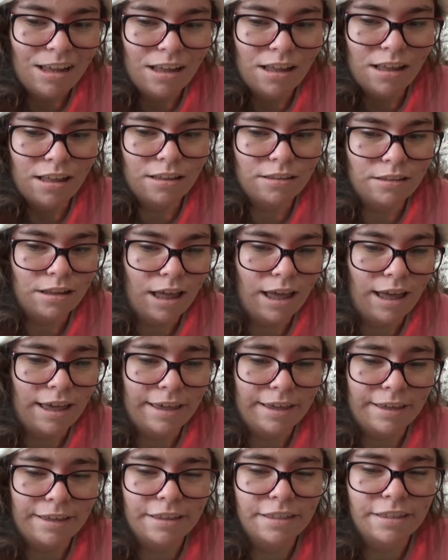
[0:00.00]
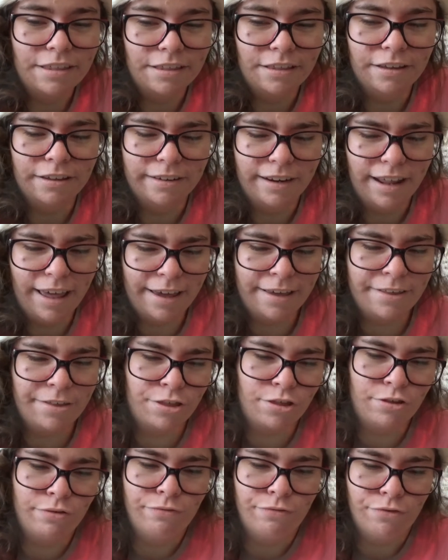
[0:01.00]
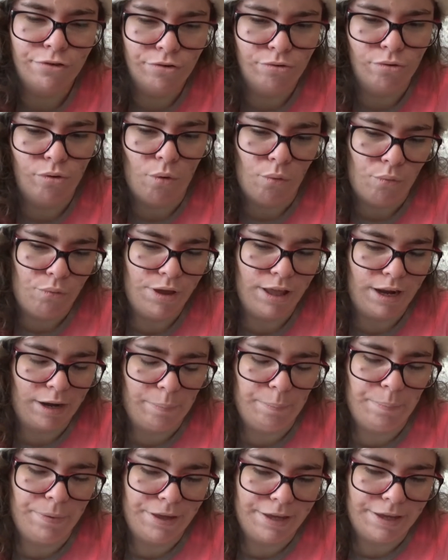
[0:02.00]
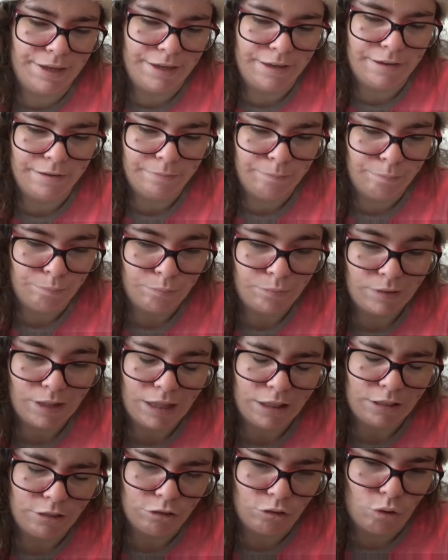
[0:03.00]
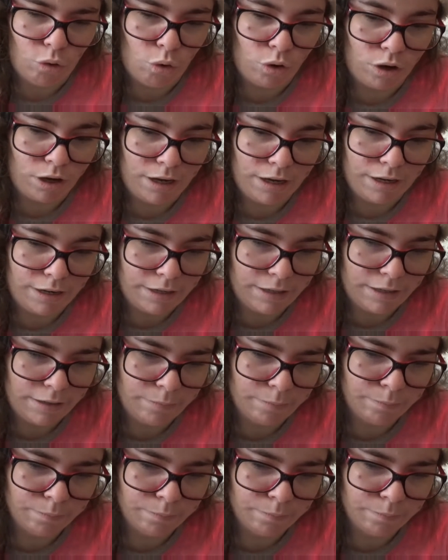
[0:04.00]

Like, the next few will be longer.